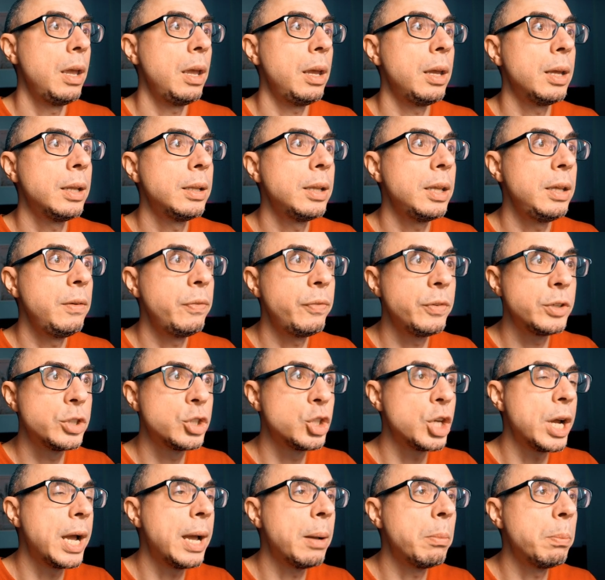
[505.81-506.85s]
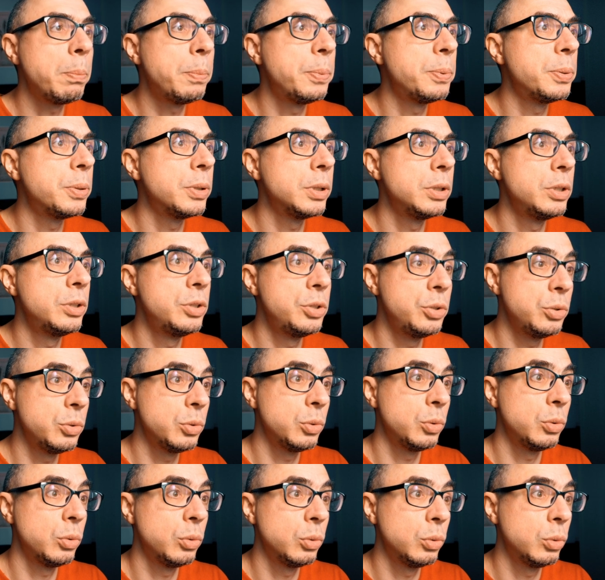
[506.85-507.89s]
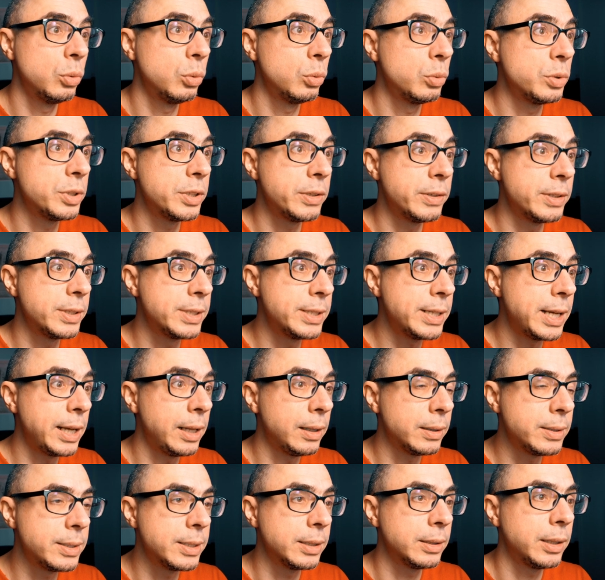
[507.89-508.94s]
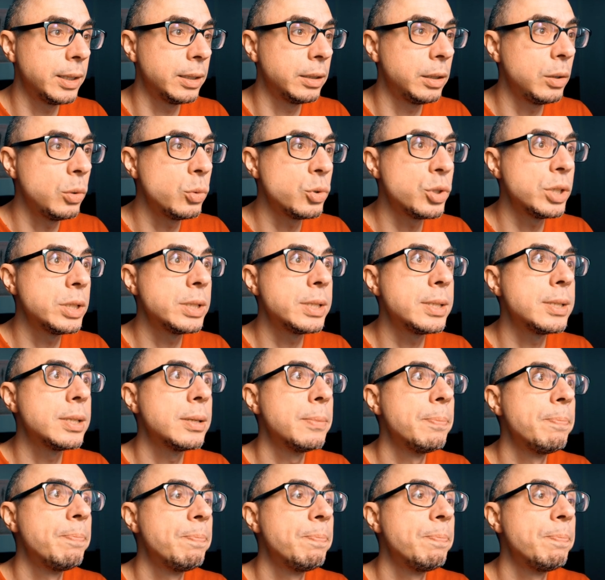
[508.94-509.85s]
And if we jump to the results and conclusions,